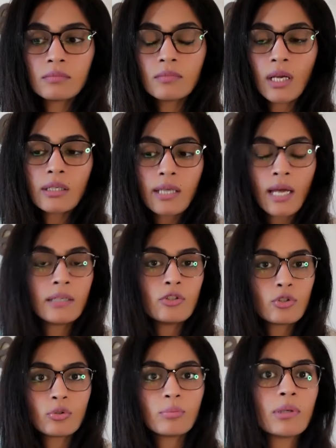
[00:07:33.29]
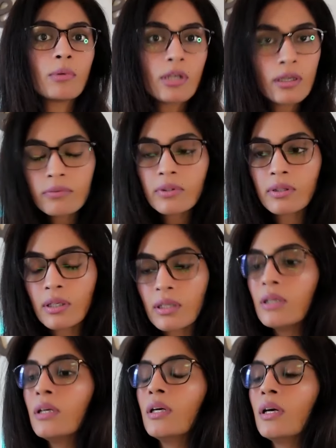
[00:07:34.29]
It can and should be about
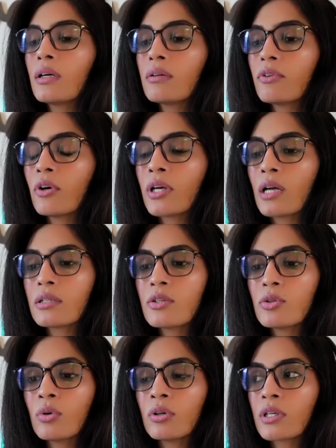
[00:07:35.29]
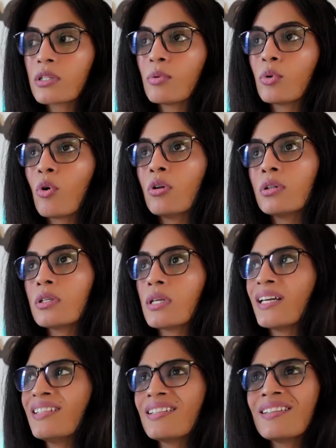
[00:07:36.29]
everything. If you're an artist, you got to explore all the
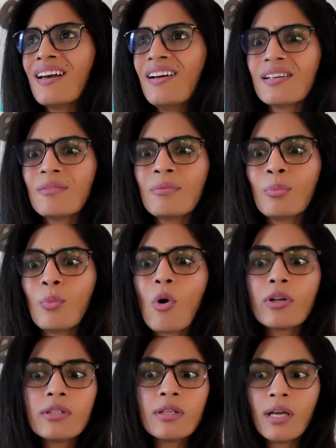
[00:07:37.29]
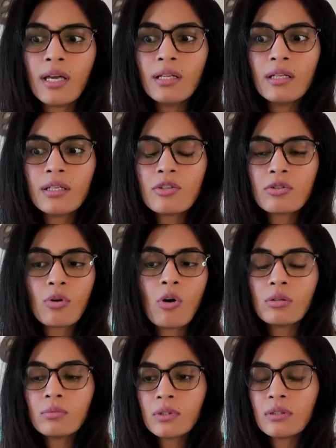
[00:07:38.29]
sides. And yeah, what the hell is
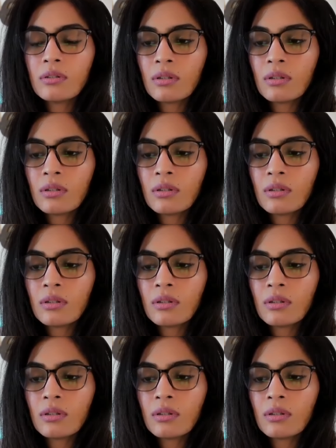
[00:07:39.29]
wrong with